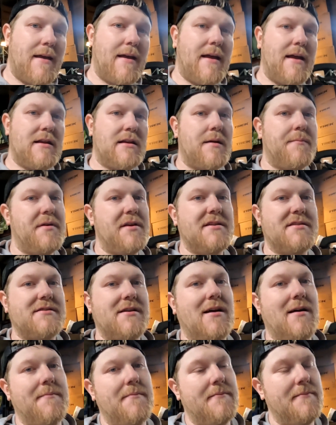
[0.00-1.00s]
and give me a
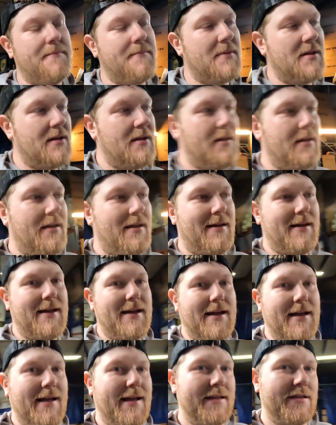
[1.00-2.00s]
sub.
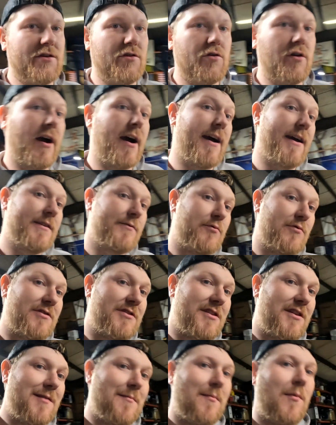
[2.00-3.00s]
And you guys will
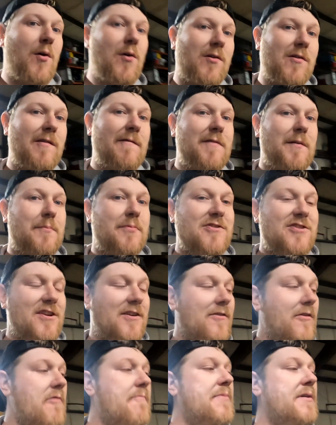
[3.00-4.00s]
see more of the
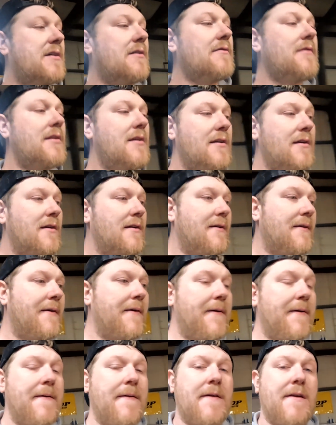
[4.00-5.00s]
Pajero build.
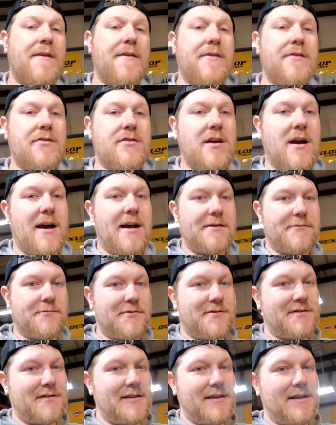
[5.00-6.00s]
You guys will
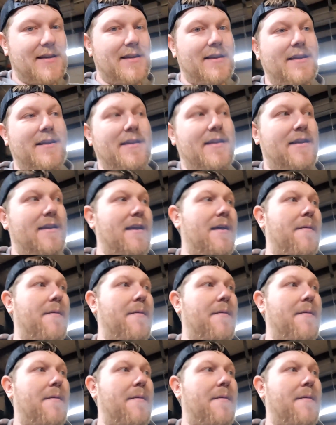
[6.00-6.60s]
see